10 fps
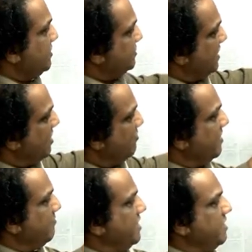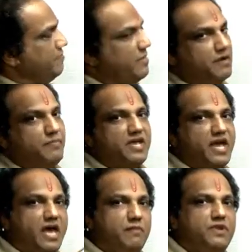Surrounding medium might
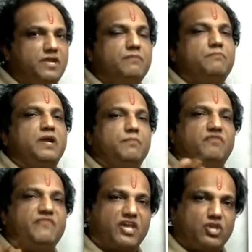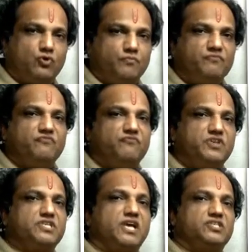be air medium, might be vacuum,
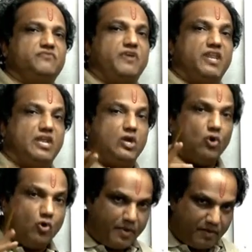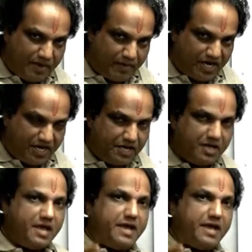which has very low permeability,